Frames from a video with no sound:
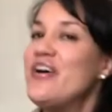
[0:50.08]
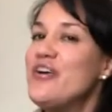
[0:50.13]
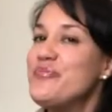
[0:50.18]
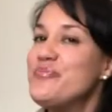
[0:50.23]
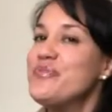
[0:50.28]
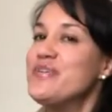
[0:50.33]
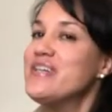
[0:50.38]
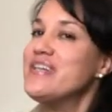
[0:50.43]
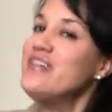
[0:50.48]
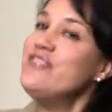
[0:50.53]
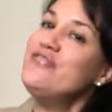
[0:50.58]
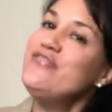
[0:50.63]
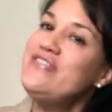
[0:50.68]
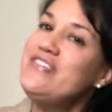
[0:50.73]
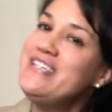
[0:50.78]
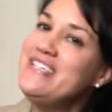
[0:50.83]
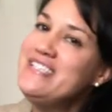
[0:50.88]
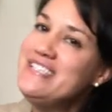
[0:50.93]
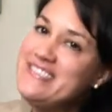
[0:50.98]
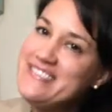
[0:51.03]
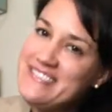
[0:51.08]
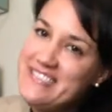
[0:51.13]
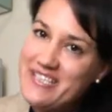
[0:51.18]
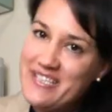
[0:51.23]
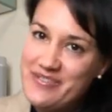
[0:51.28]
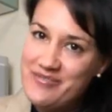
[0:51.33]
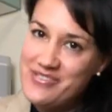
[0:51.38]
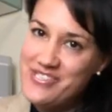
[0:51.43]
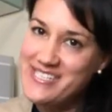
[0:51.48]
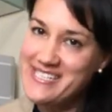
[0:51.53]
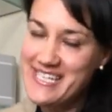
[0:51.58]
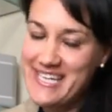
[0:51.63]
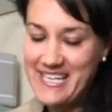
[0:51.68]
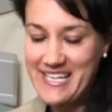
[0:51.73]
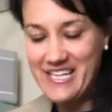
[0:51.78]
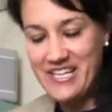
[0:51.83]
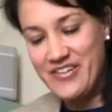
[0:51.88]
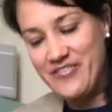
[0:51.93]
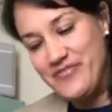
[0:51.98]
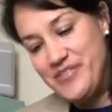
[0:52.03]
hope you're comfy. I'm just
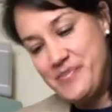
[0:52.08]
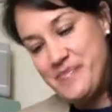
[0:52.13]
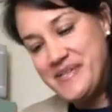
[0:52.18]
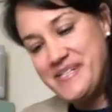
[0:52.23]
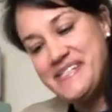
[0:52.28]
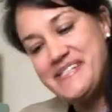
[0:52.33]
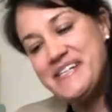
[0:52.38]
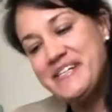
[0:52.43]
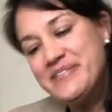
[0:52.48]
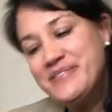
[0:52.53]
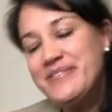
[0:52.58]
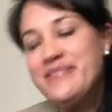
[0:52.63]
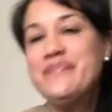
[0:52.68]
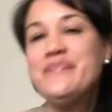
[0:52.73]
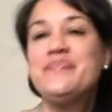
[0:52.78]
getting comfy myself.